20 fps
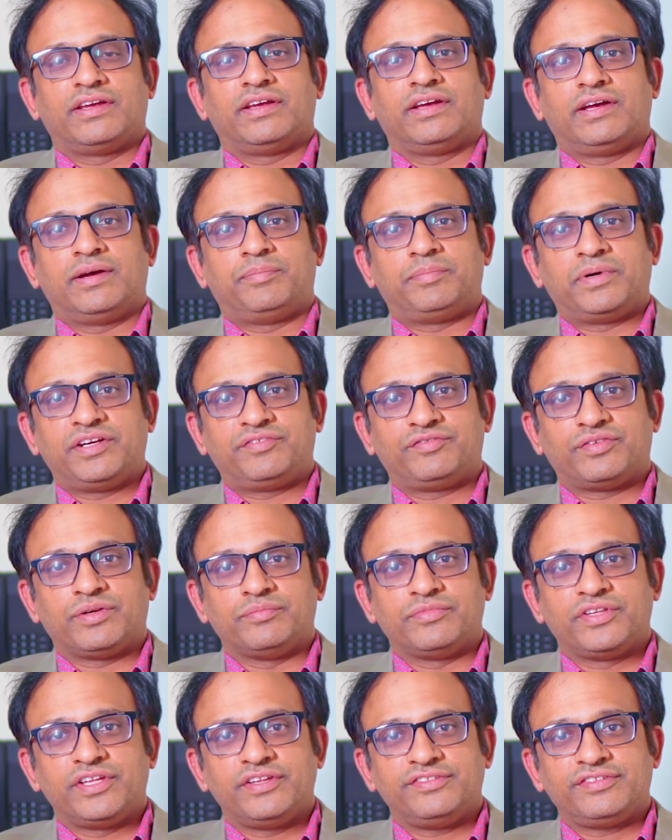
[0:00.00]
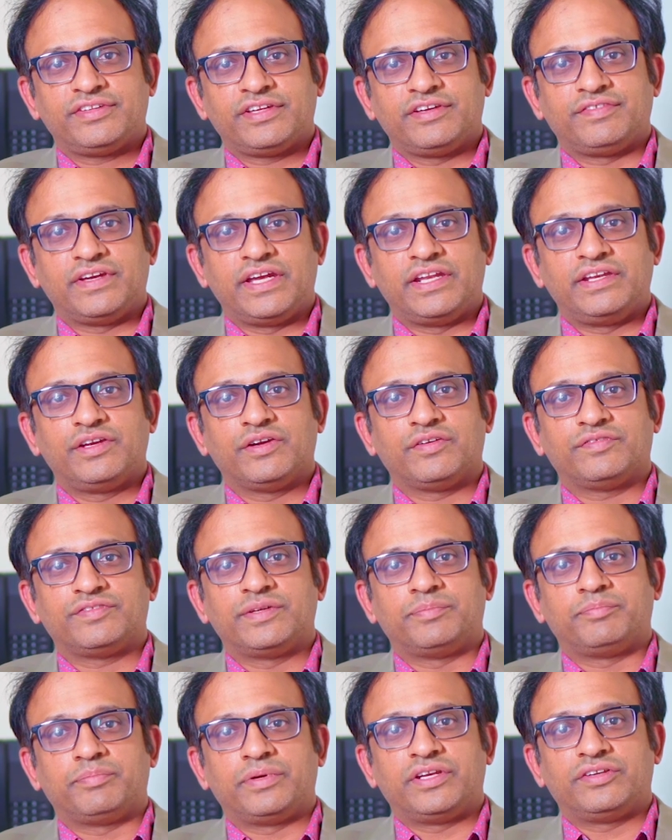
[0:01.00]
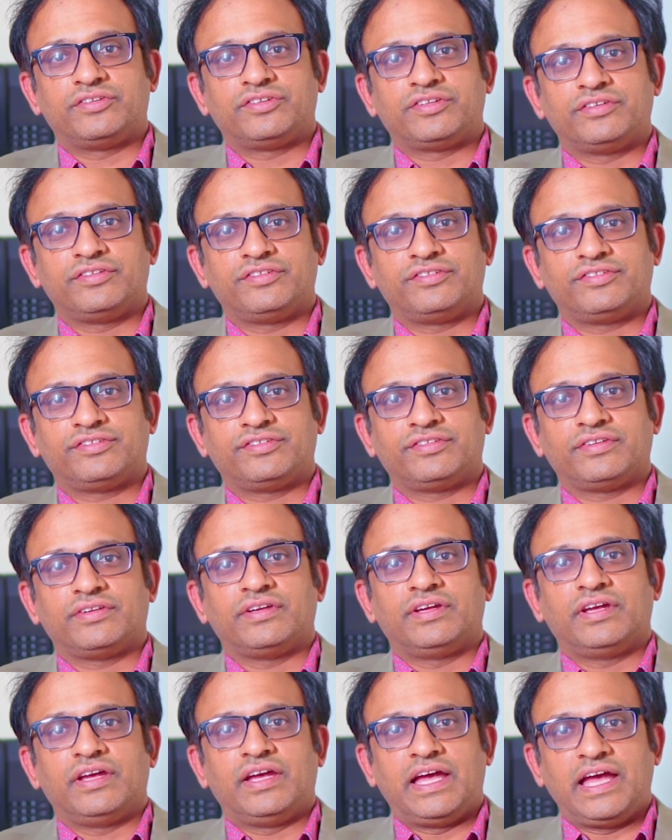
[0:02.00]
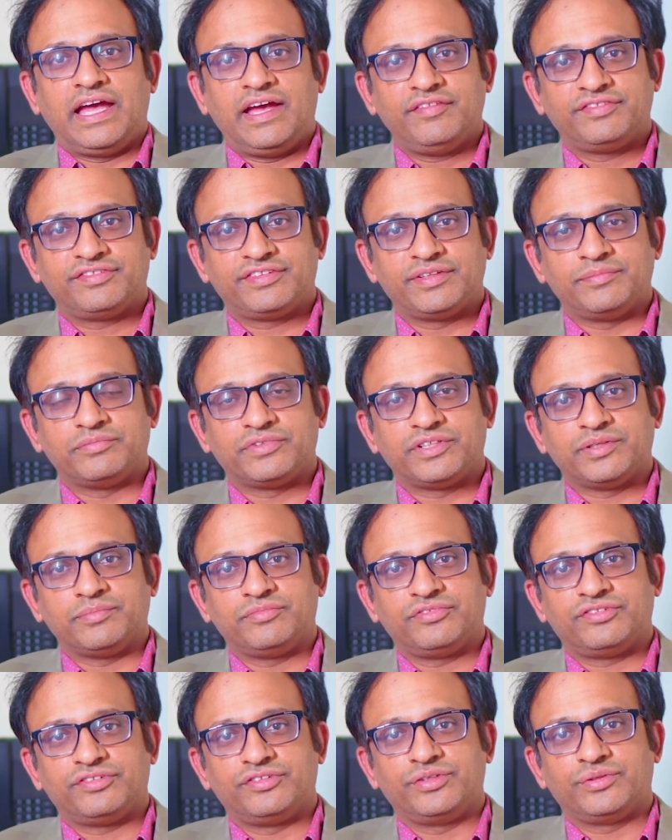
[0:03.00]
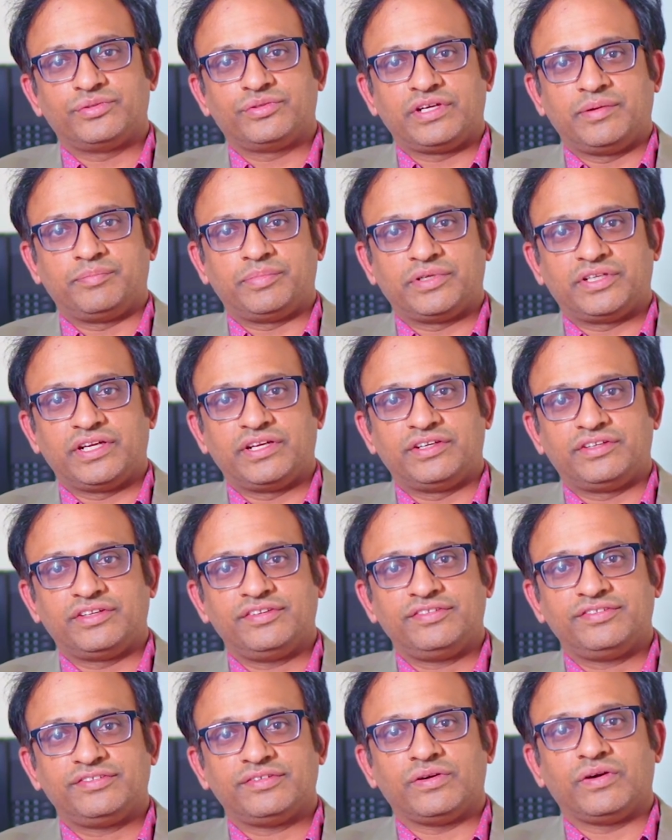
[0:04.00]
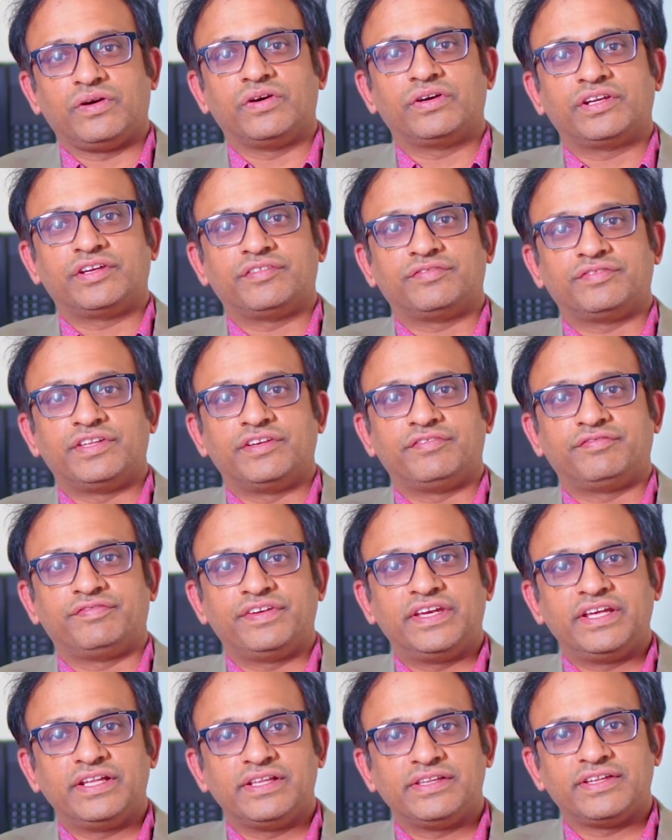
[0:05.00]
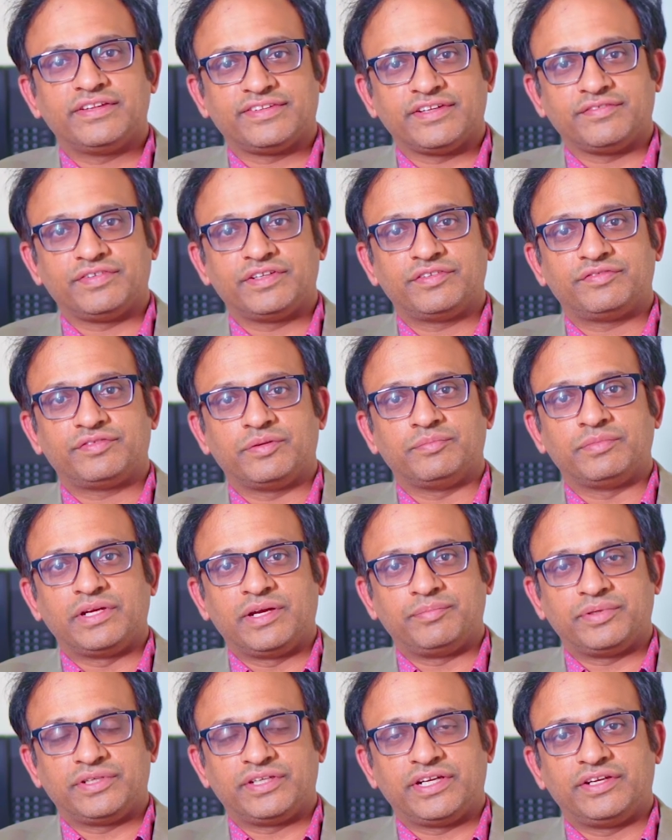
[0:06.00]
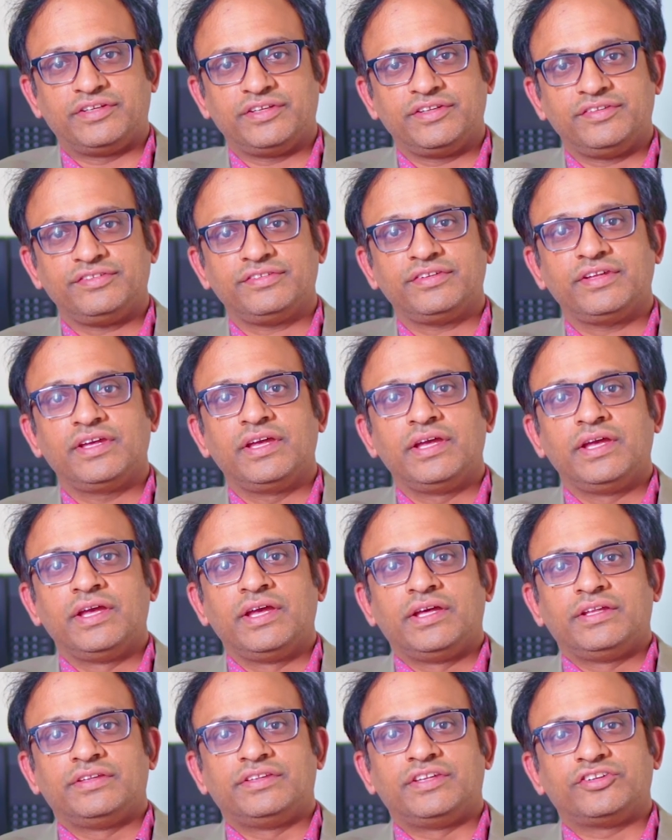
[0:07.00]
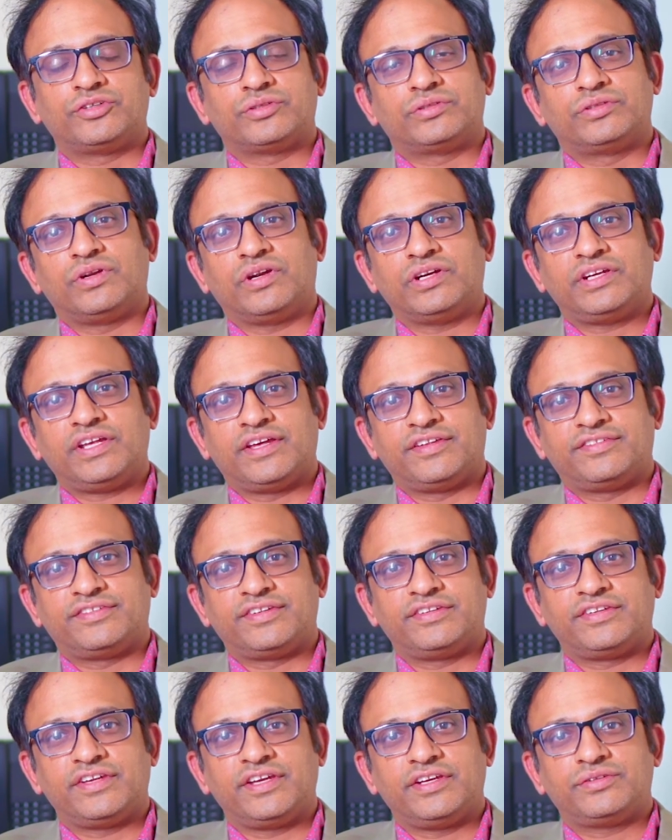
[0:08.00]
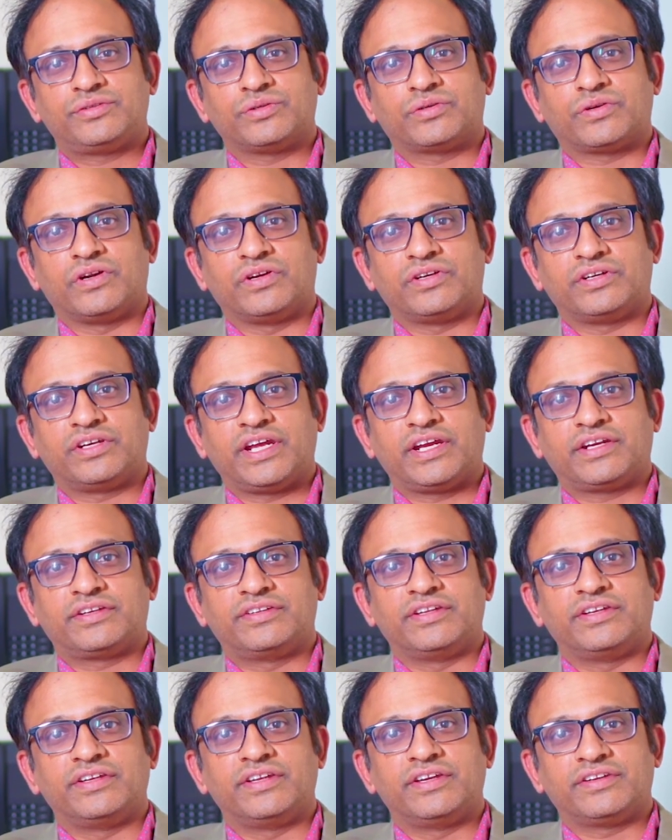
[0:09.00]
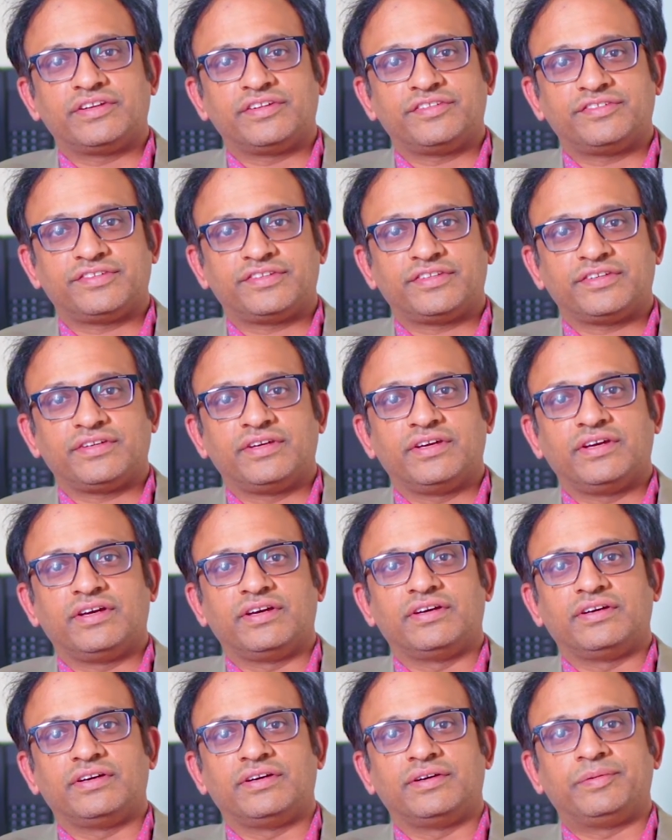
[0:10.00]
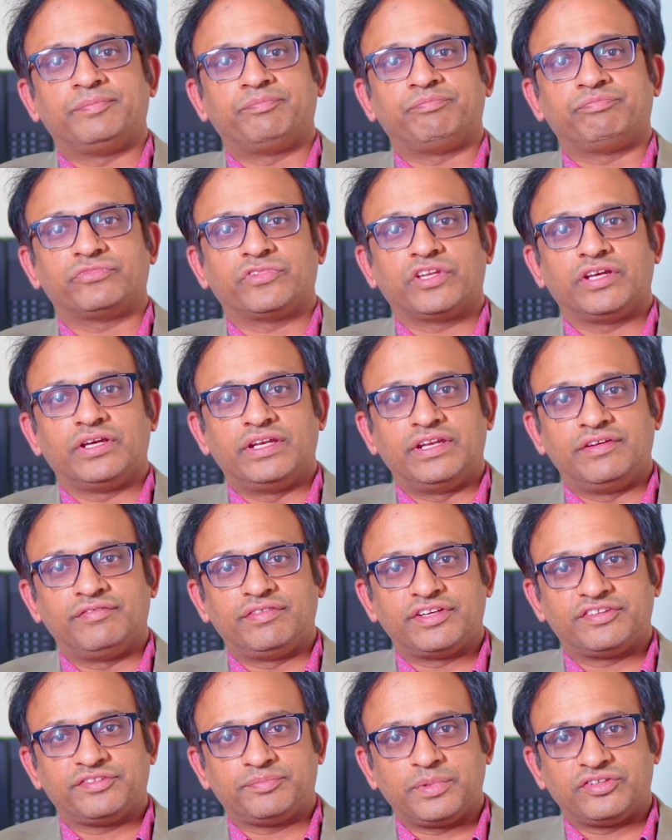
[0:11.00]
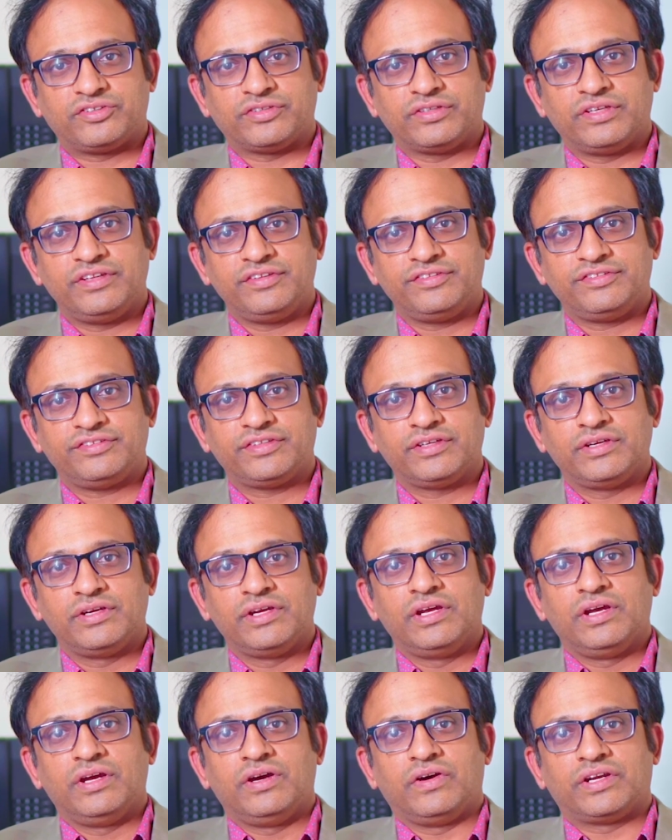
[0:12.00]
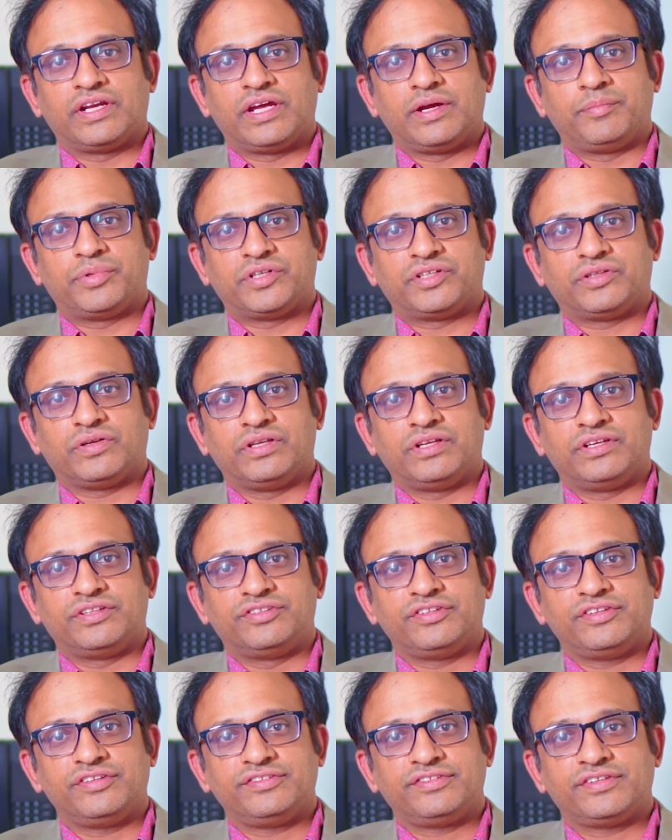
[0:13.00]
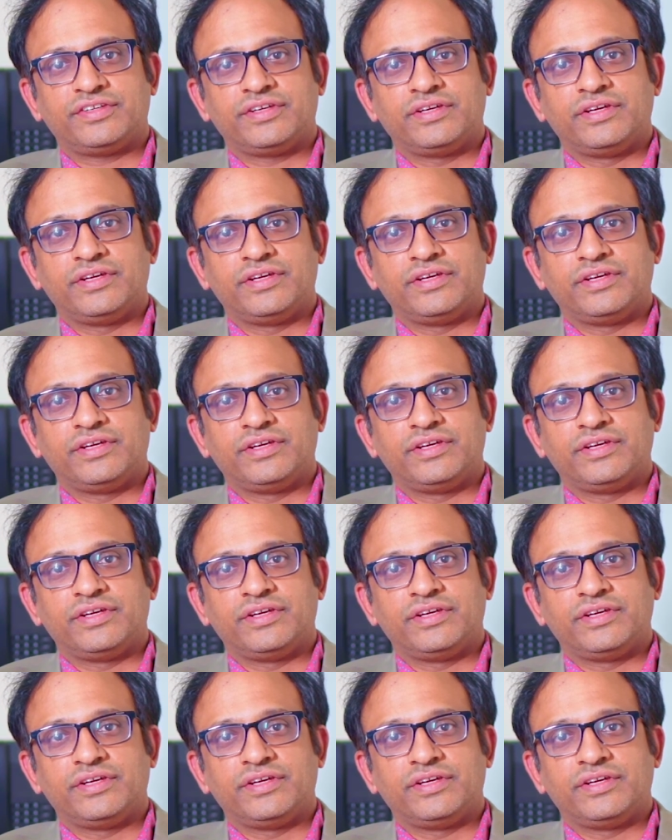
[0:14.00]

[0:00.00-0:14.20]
Apart from this, if any of the patients have symptoms due to hepatitis or if they feel they suffer from hepatitis, they should not hesitate to contact the nearest liver specialist or a hepatologist,